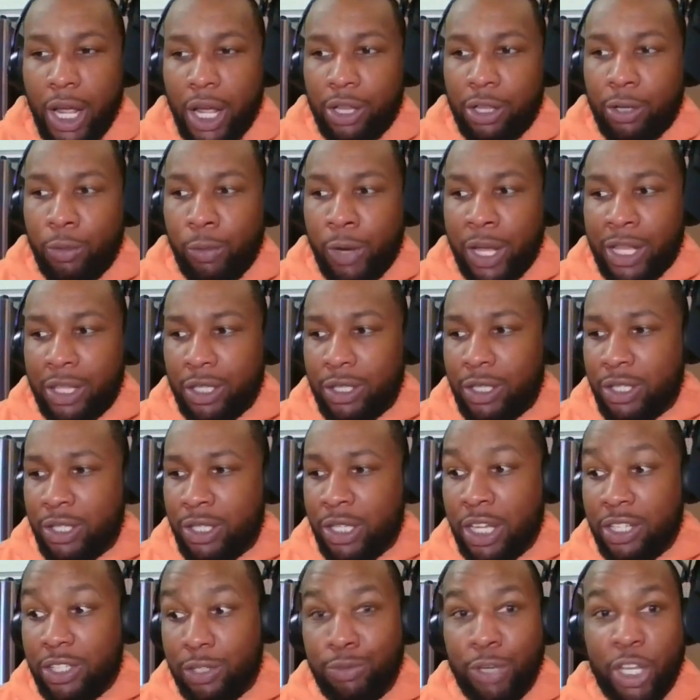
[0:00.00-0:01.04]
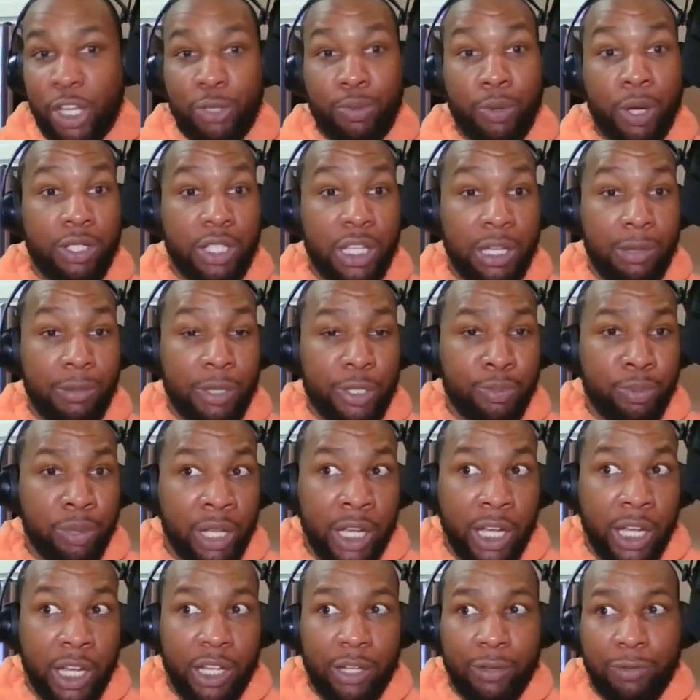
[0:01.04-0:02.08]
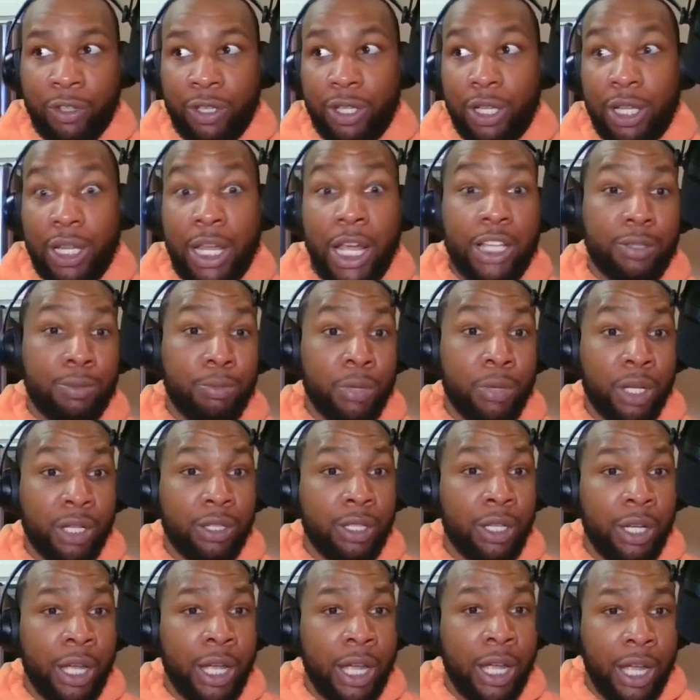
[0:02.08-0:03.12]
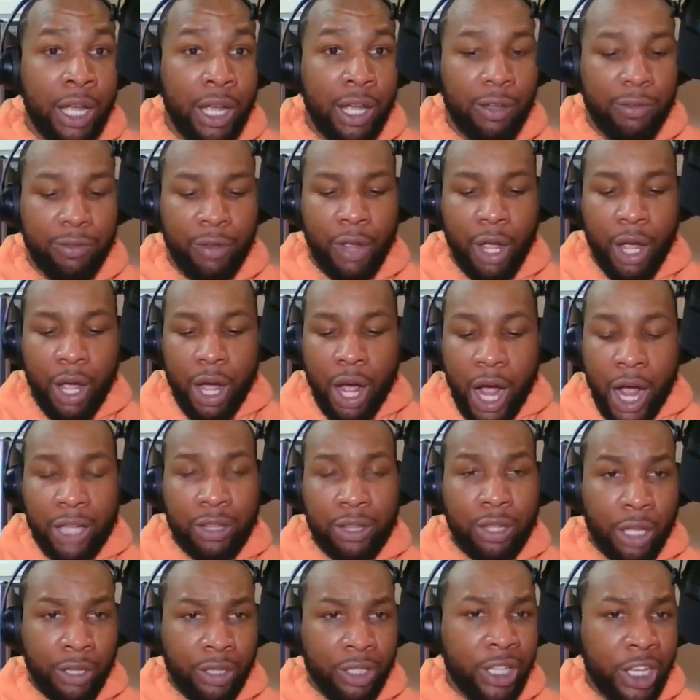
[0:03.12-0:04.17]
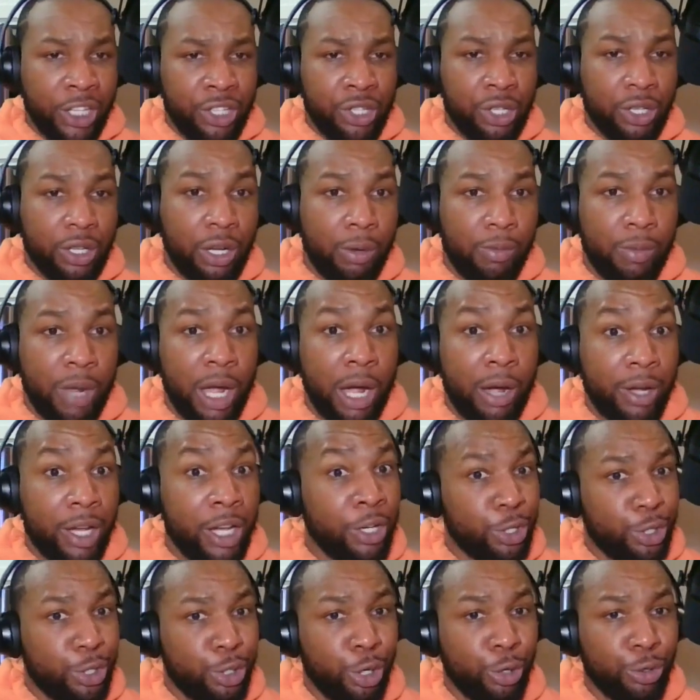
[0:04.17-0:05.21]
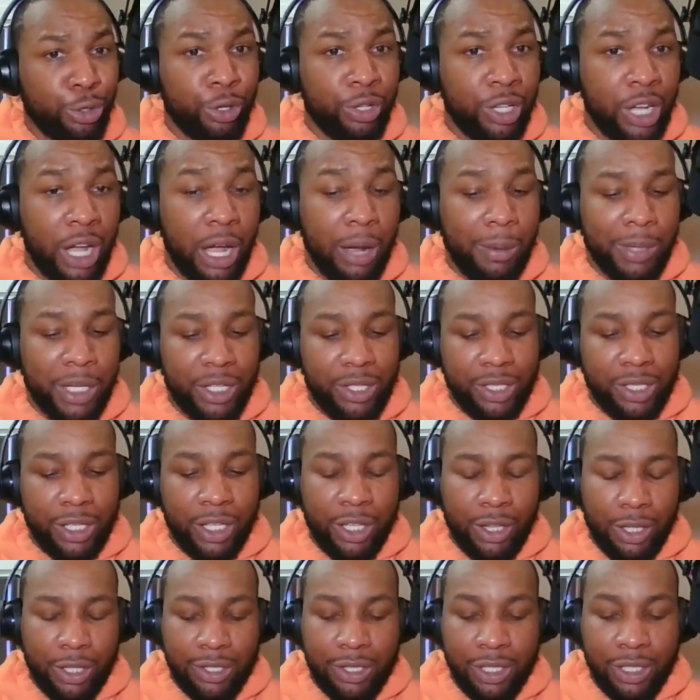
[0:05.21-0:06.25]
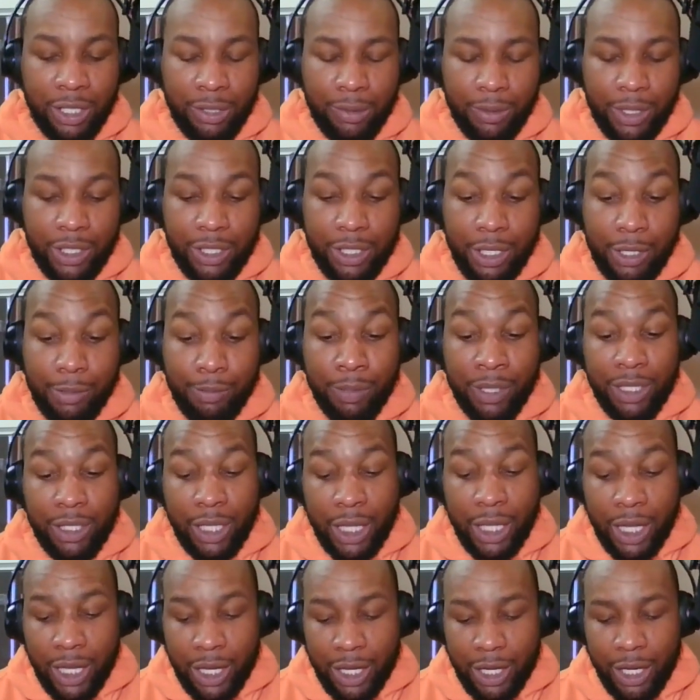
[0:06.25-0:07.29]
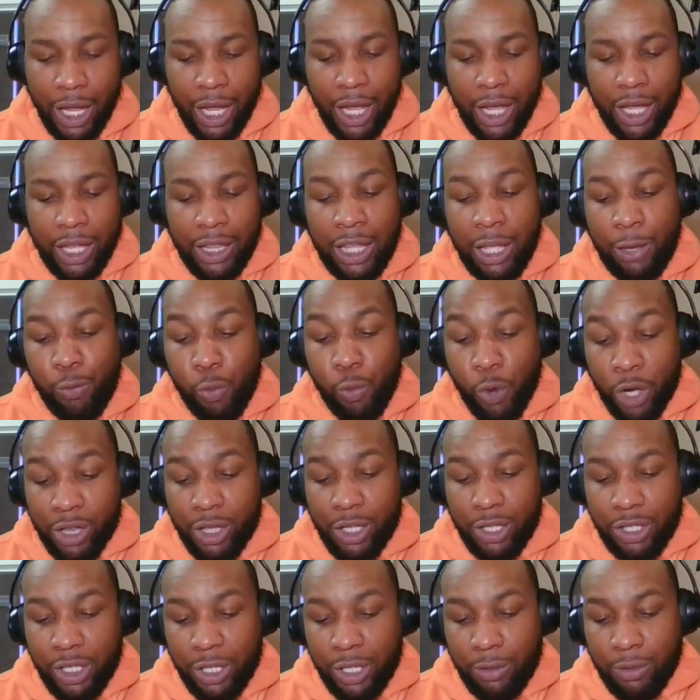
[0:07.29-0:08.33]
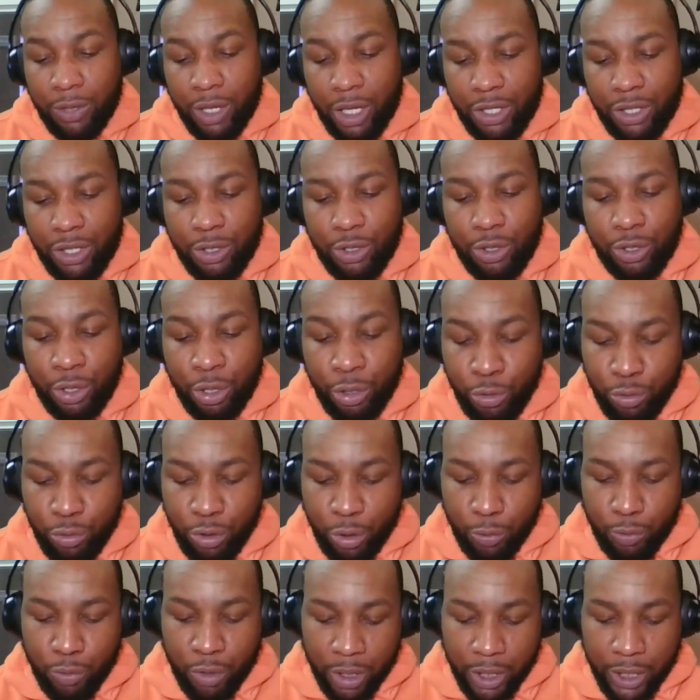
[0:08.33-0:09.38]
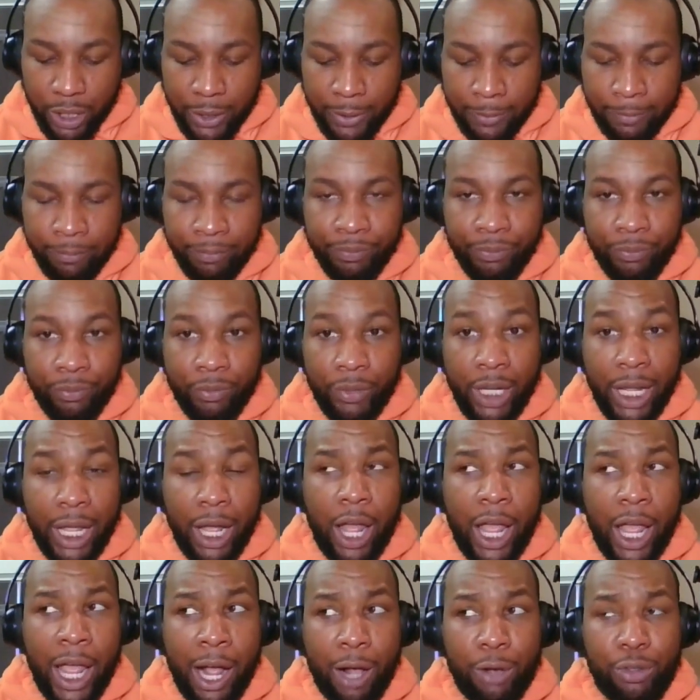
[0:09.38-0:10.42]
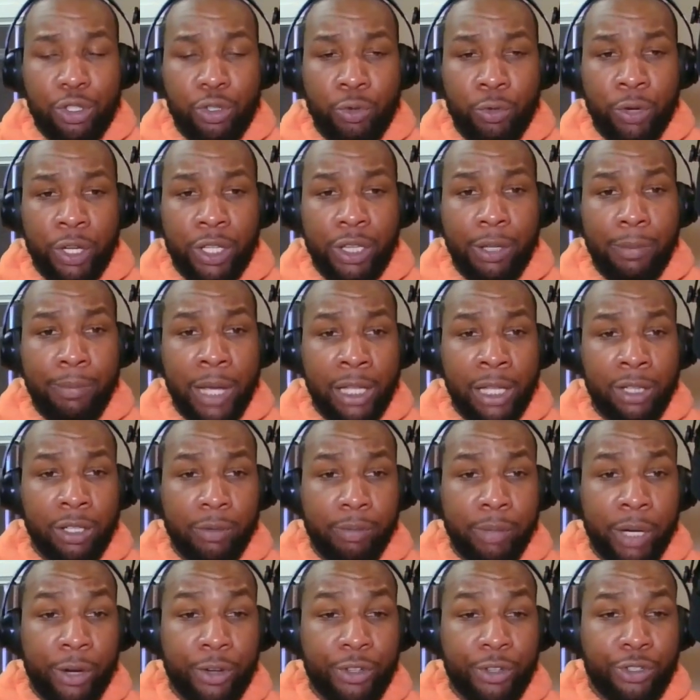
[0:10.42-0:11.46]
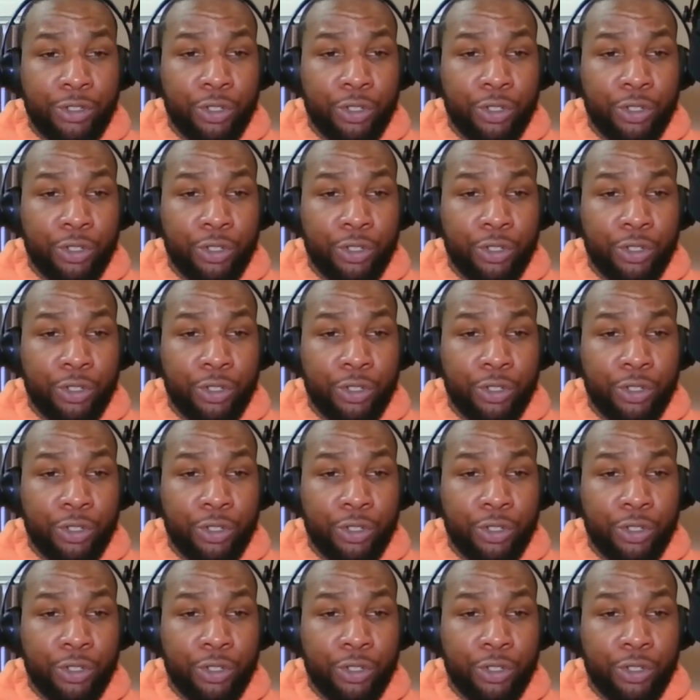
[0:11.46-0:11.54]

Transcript: the way that the Texas baseball team has played for the last month and a half, I thought that they should come out and assert their dominance in the series. But yet, they won the series 2-1, outscoring the Baylor Bears